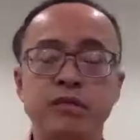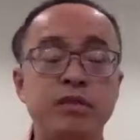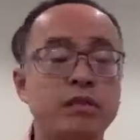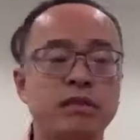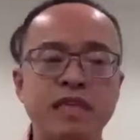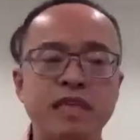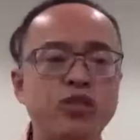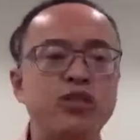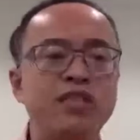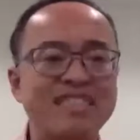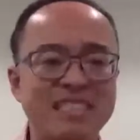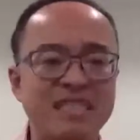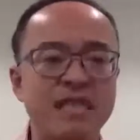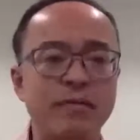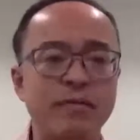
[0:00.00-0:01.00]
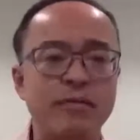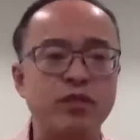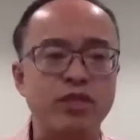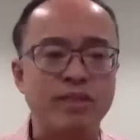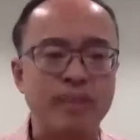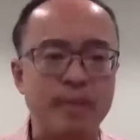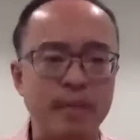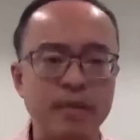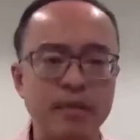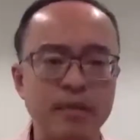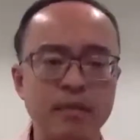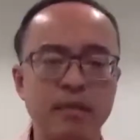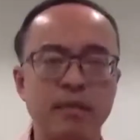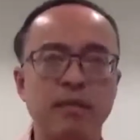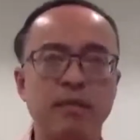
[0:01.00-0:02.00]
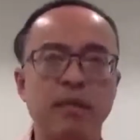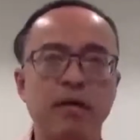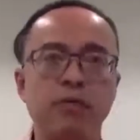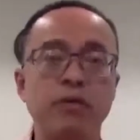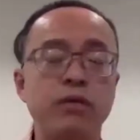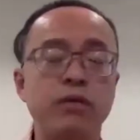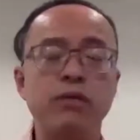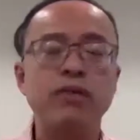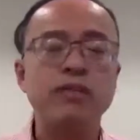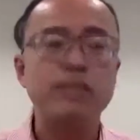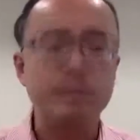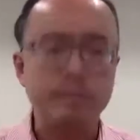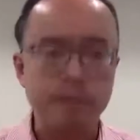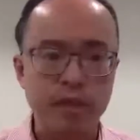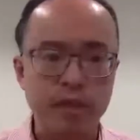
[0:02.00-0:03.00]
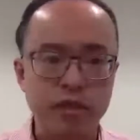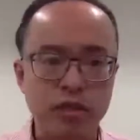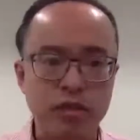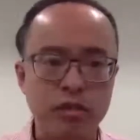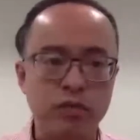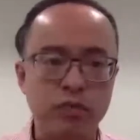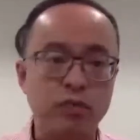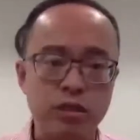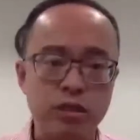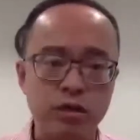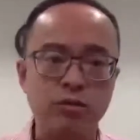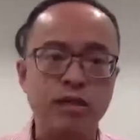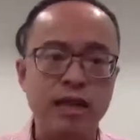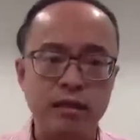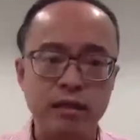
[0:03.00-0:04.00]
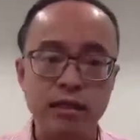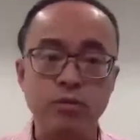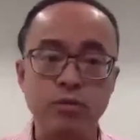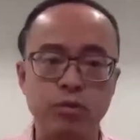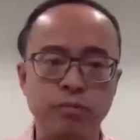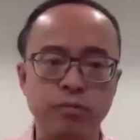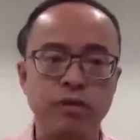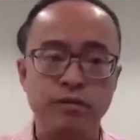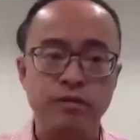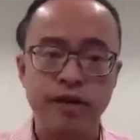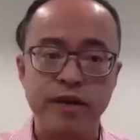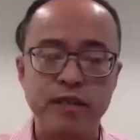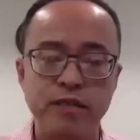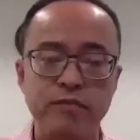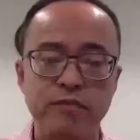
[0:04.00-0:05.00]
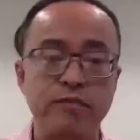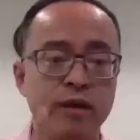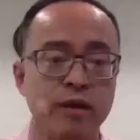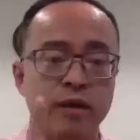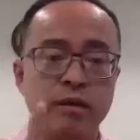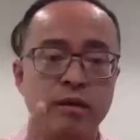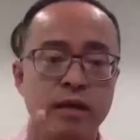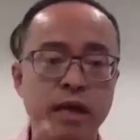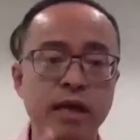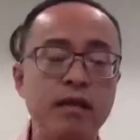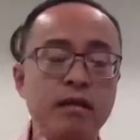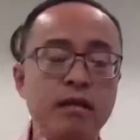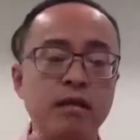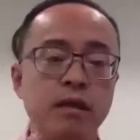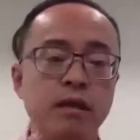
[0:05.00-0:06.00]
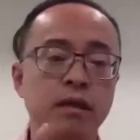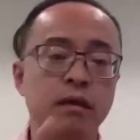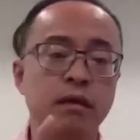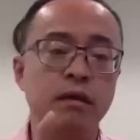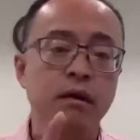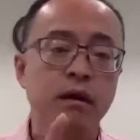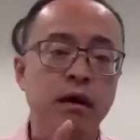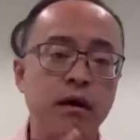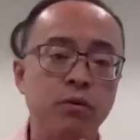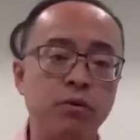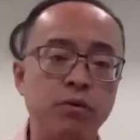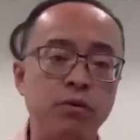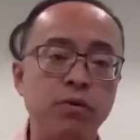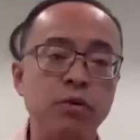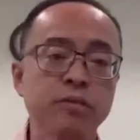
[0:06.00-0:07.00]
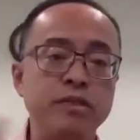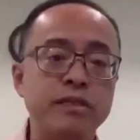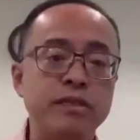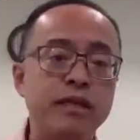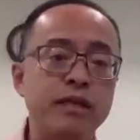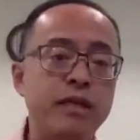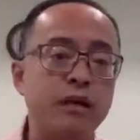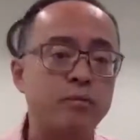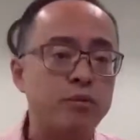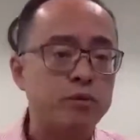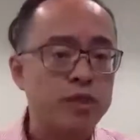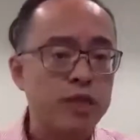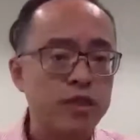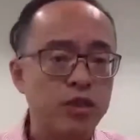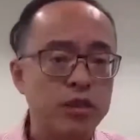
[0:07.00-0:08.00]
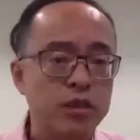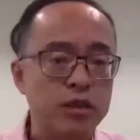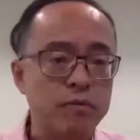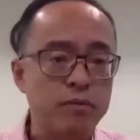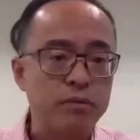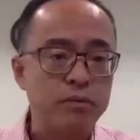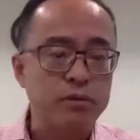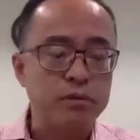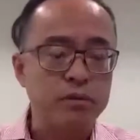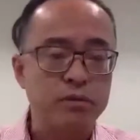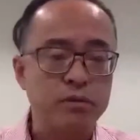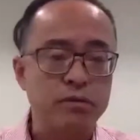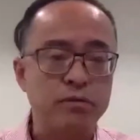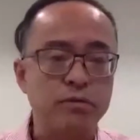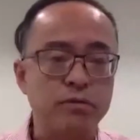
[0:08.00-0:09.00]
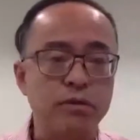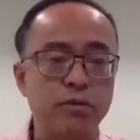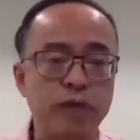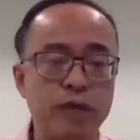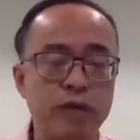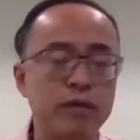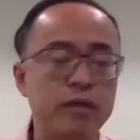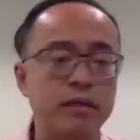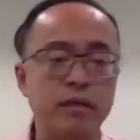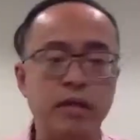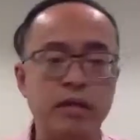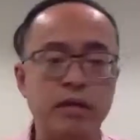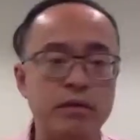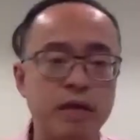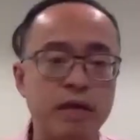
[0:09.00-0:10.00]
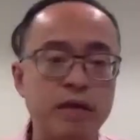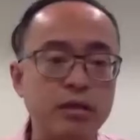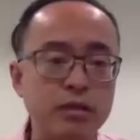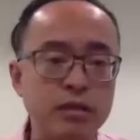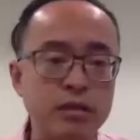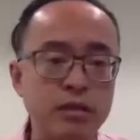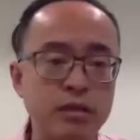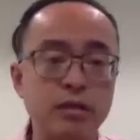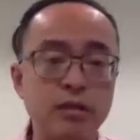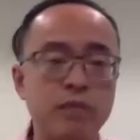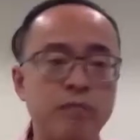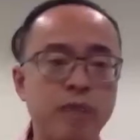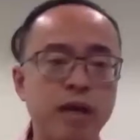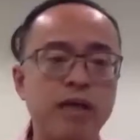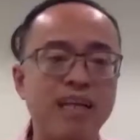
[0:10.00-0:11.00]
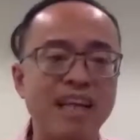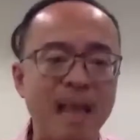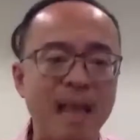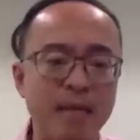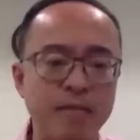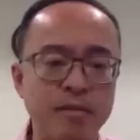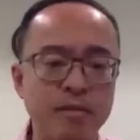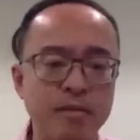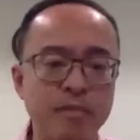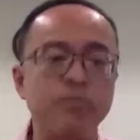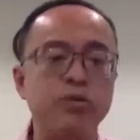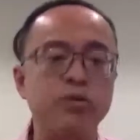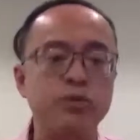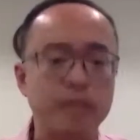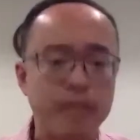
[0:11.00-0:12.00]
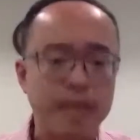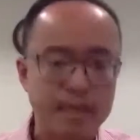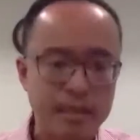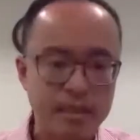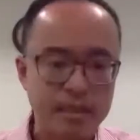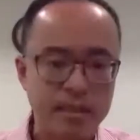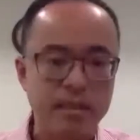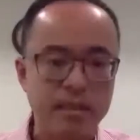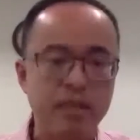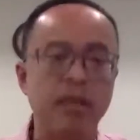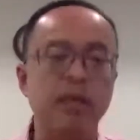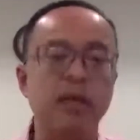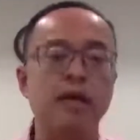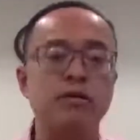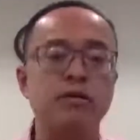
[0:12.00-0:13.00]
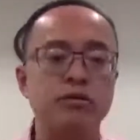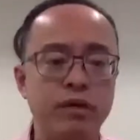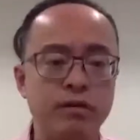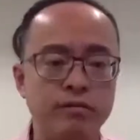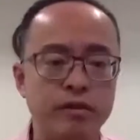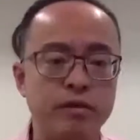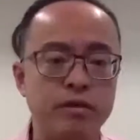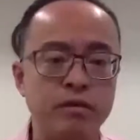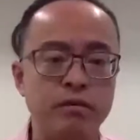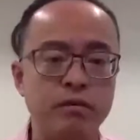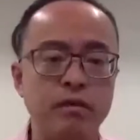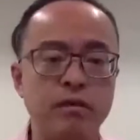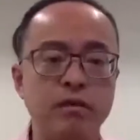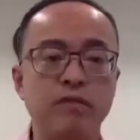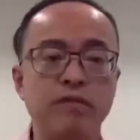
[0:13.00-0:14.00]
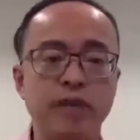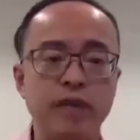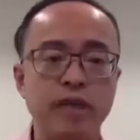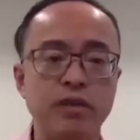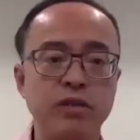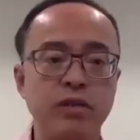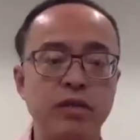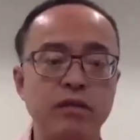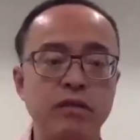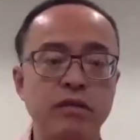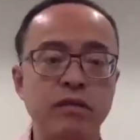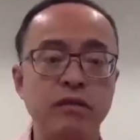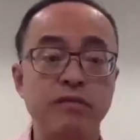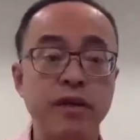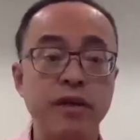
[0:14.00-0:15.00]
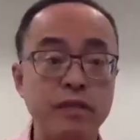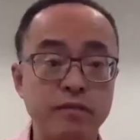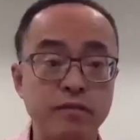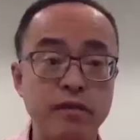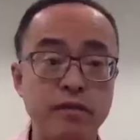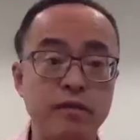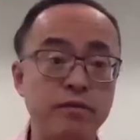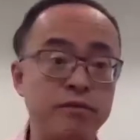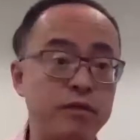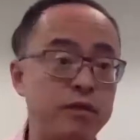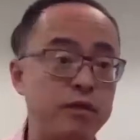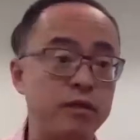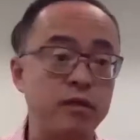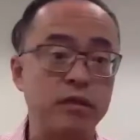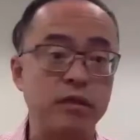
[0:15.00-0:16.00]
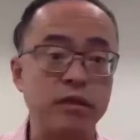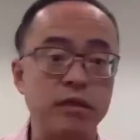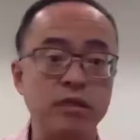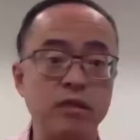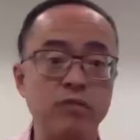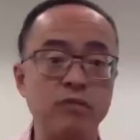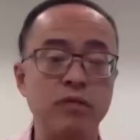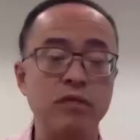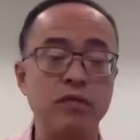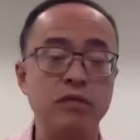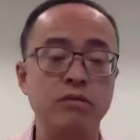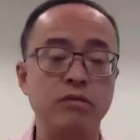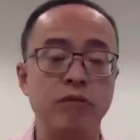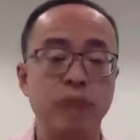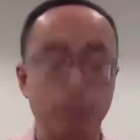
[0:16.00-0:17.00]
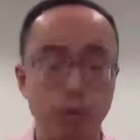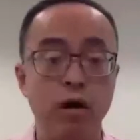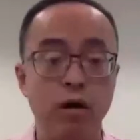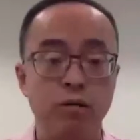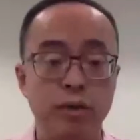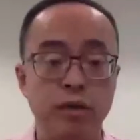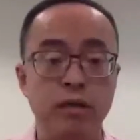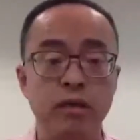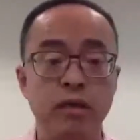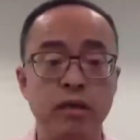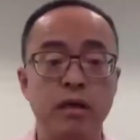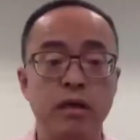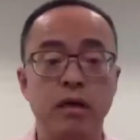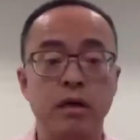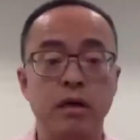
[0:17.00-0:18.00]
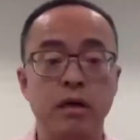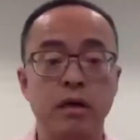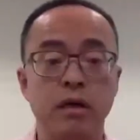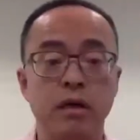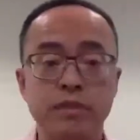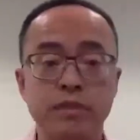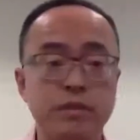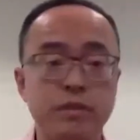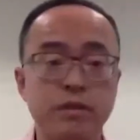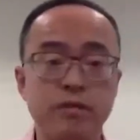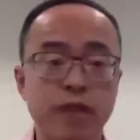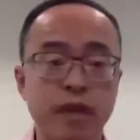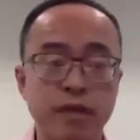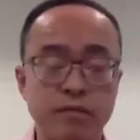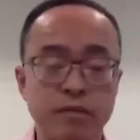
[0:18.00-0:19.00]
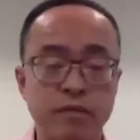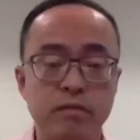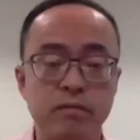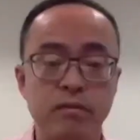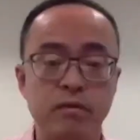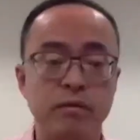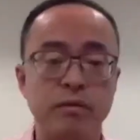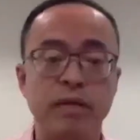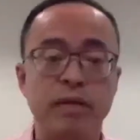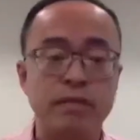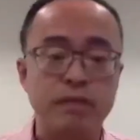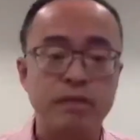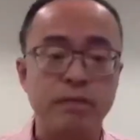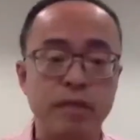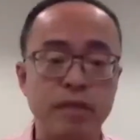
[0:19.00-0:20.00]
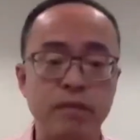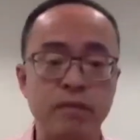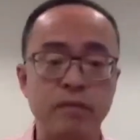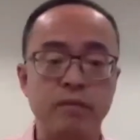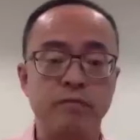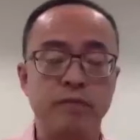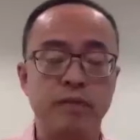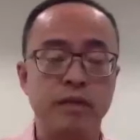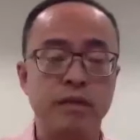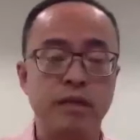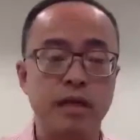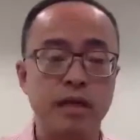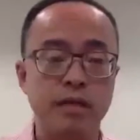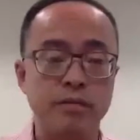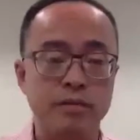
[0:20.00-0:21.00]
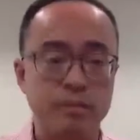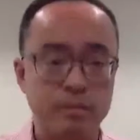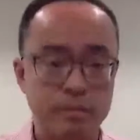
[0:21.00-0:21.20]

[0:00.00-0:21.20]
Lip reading: it's such an established science that we can run simulations, we know that this will be effective. Then we will be sending our production samples to UL and other agencies, third-party labs, to test and to have the certification on the effectiveness of these units. So they will be certified, tested by third-party labs.